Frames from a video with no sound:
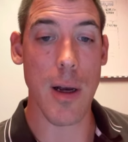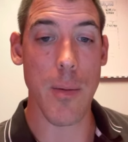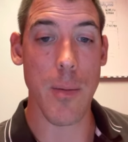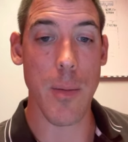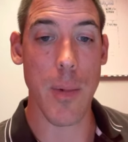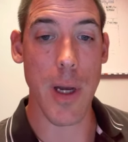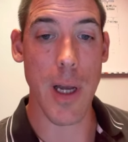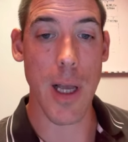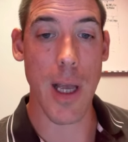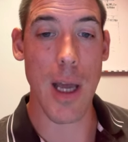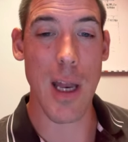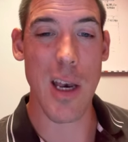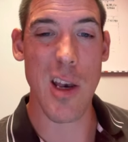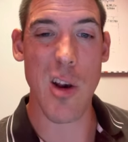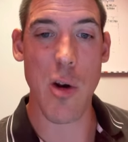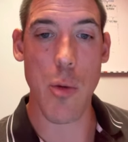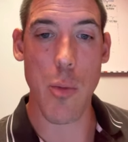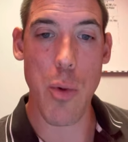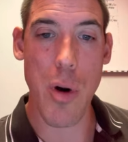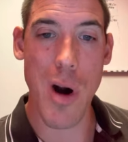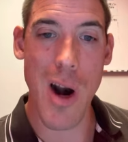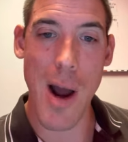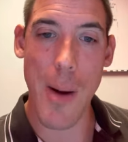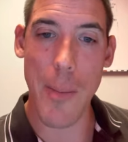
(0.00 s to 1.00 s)
Again, you're
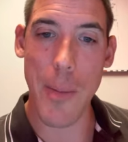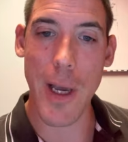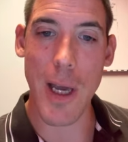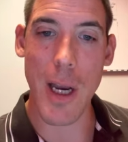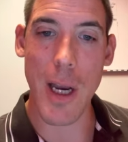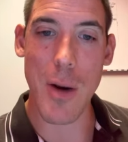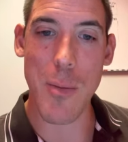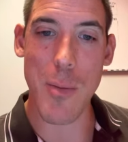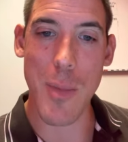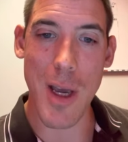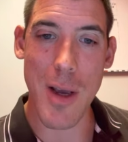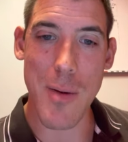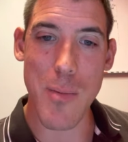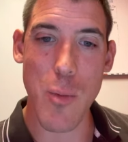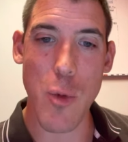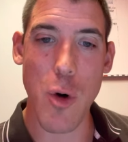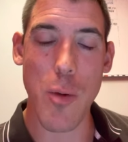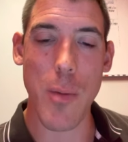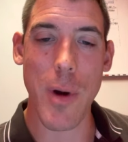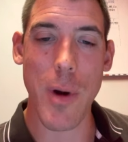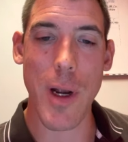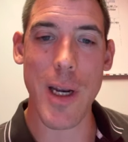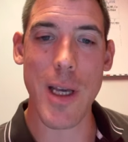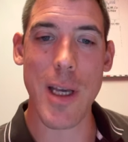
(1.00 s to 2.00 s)
probably gonna make more
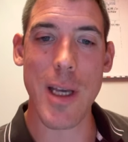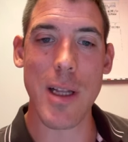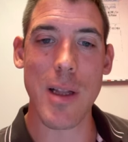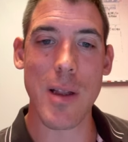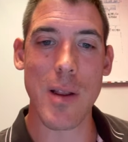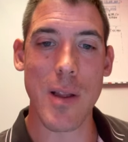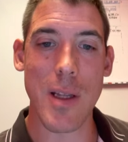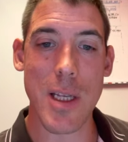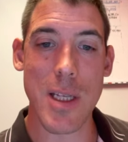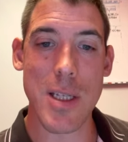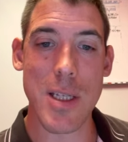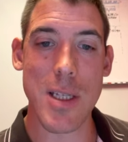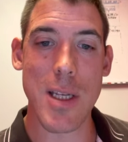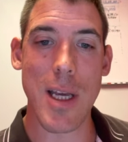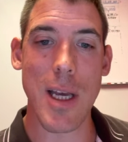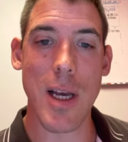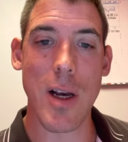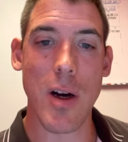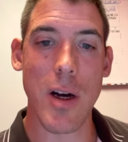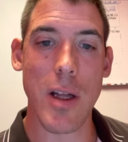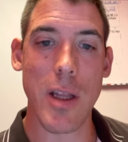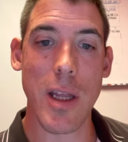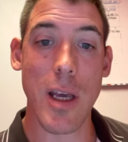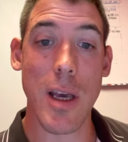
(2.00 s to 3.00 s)
money
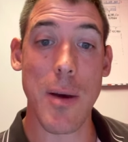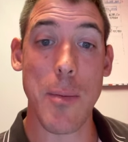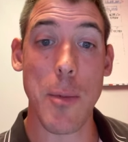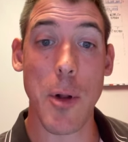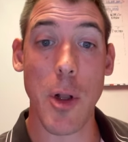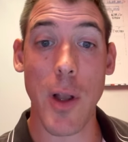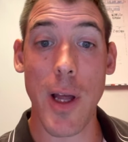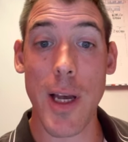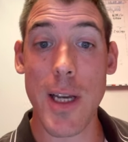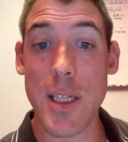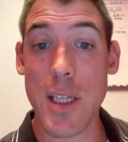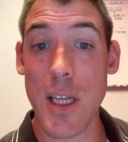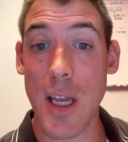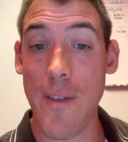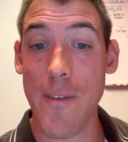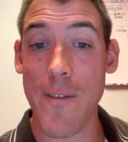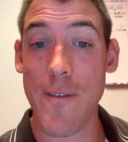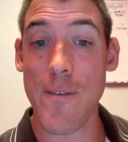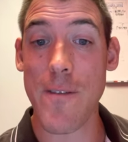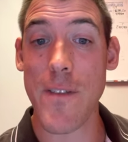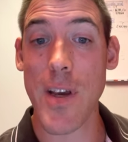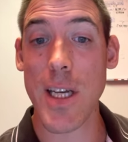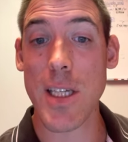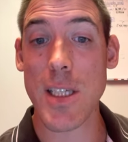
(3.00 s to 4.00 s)
listing on the MLS and
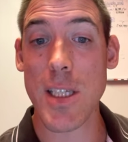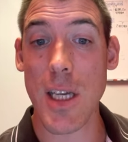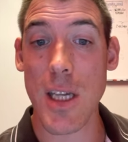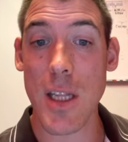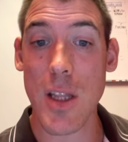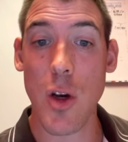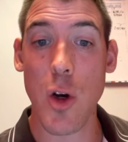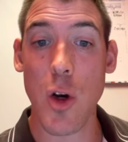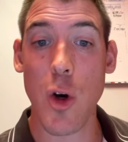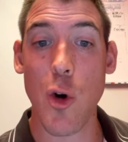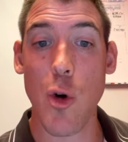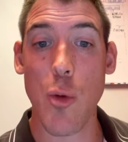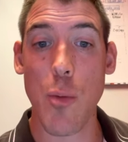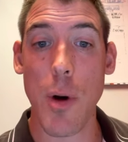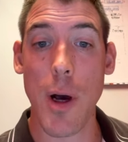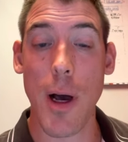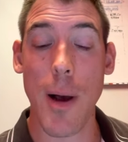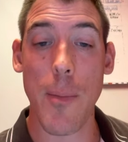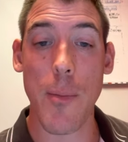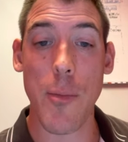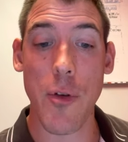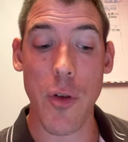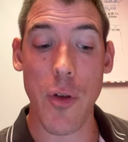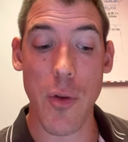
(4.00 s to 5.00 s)
fixing the home
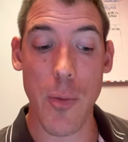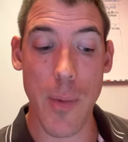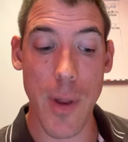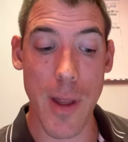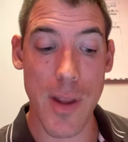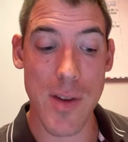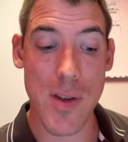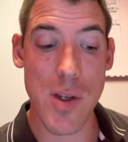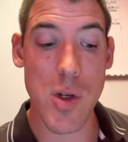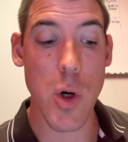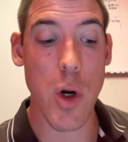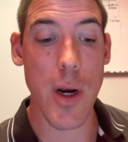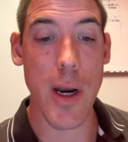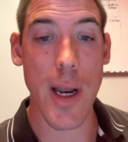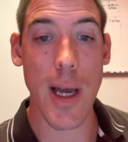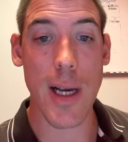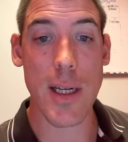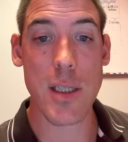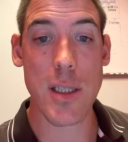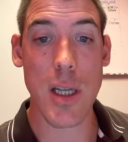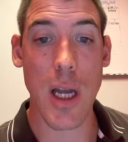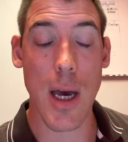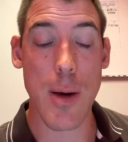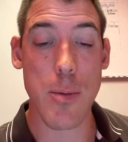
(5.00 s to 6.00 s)
up. So that's to our
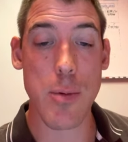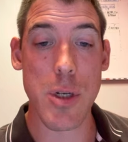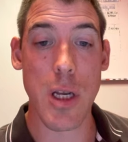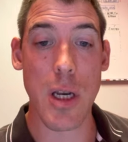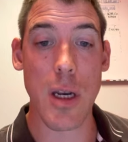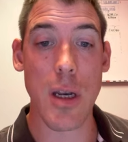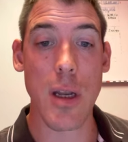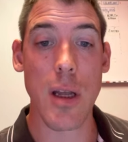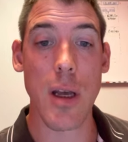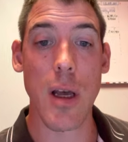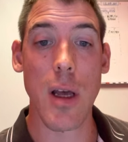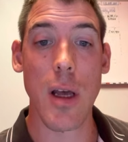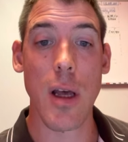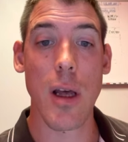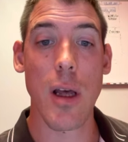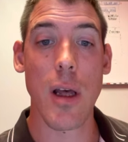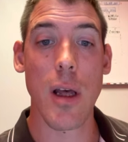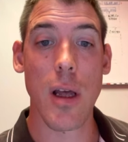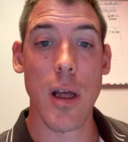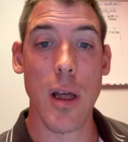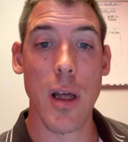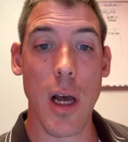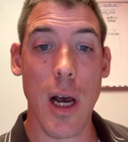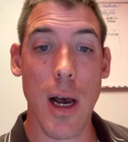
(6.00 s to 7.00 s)
next option,
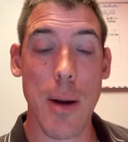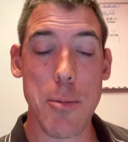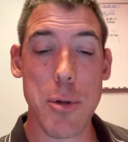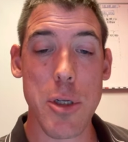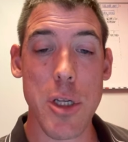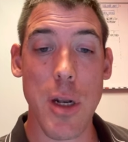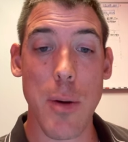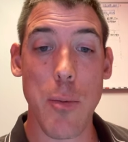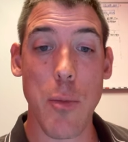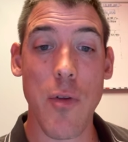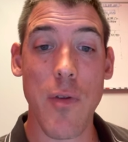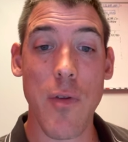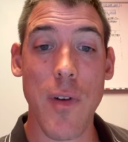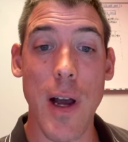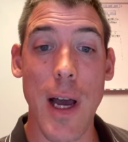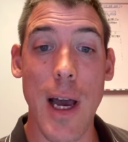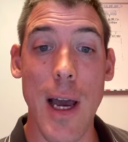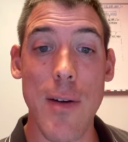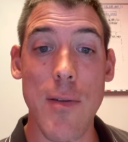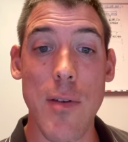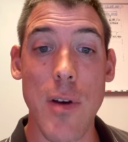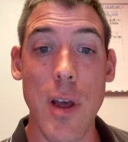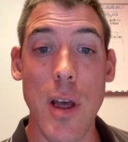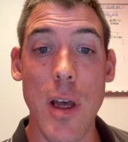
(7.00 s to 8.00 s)
option number
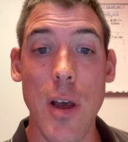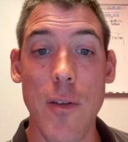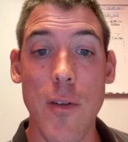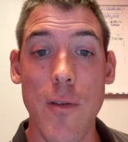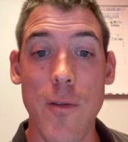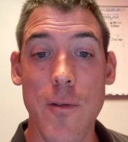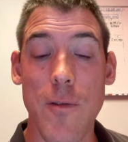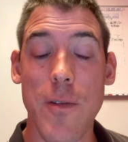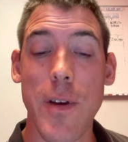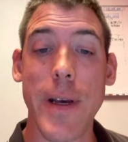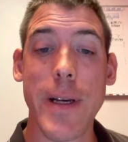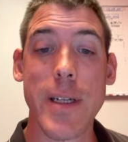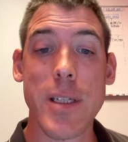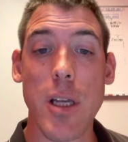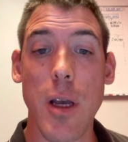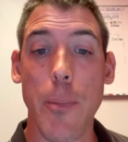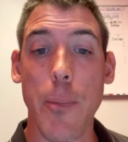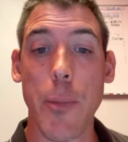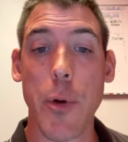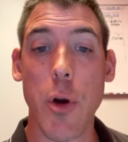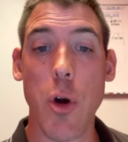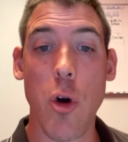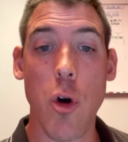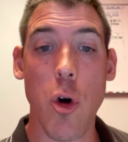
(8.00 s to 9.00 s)
five, fix
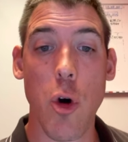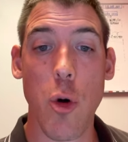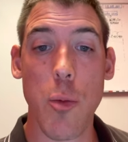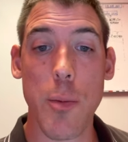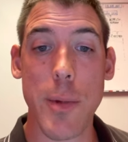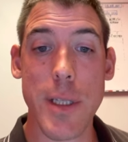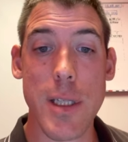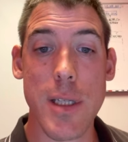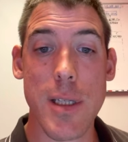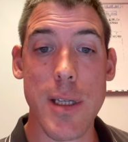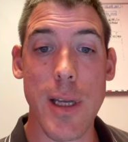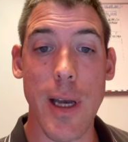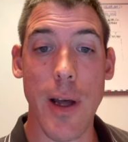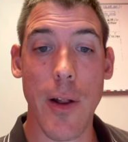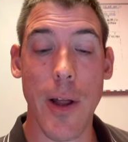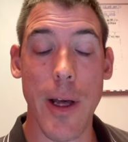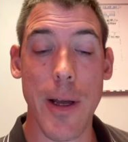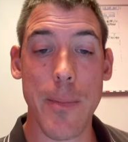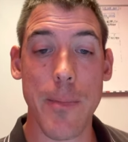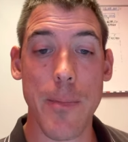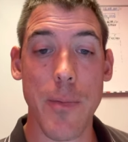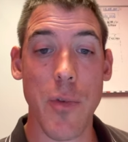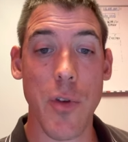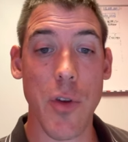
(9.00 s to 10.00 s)
up your home and sell
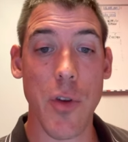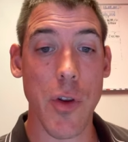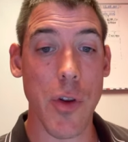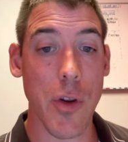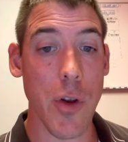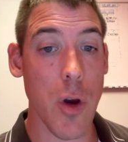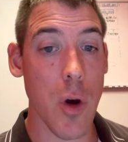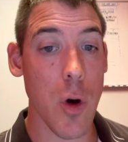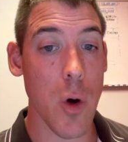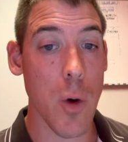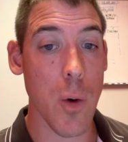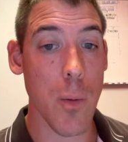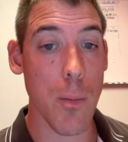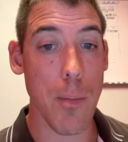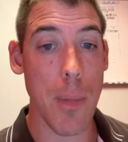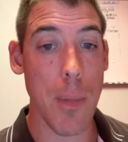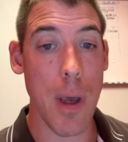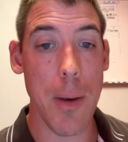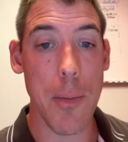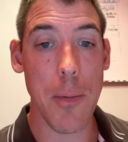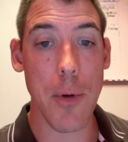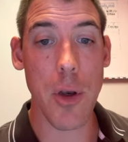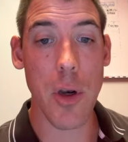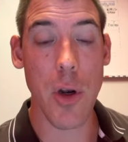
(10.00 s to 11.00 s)
it. So
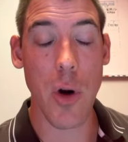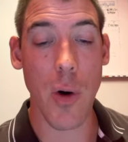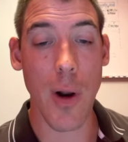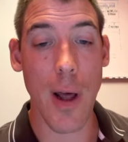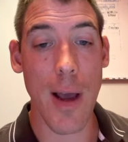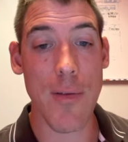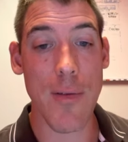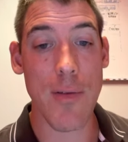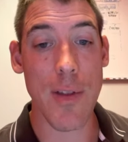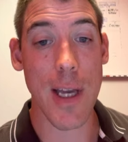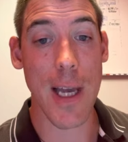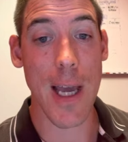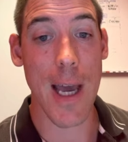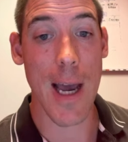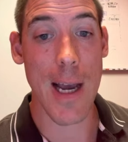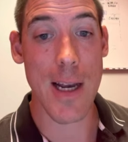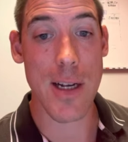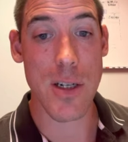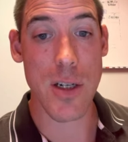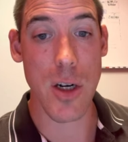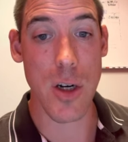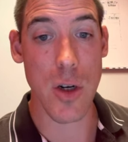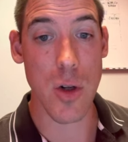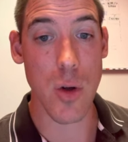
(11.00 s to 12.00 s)
maybe you don't have the
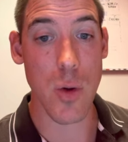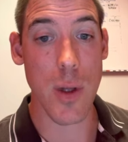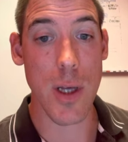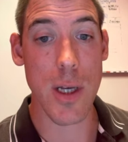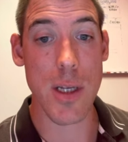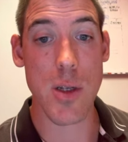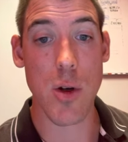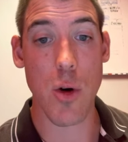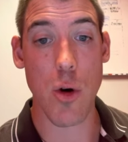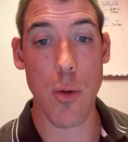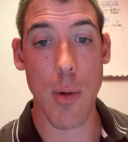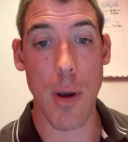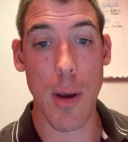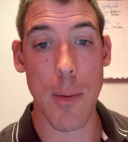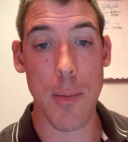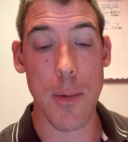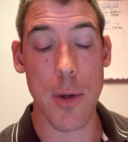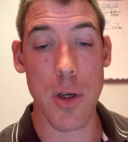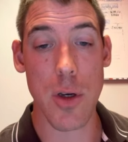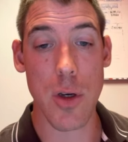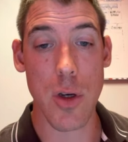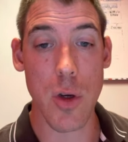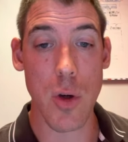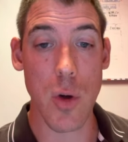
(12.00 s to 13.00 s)
cash to do this, or maybe
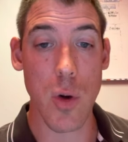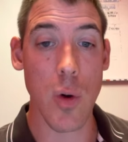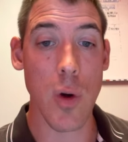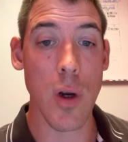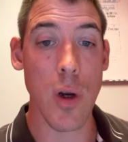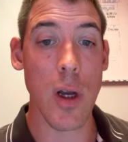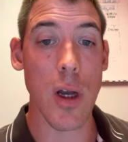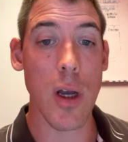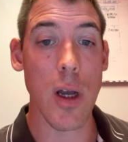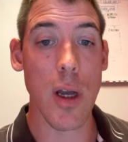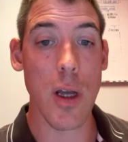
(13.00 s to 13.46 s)
you do.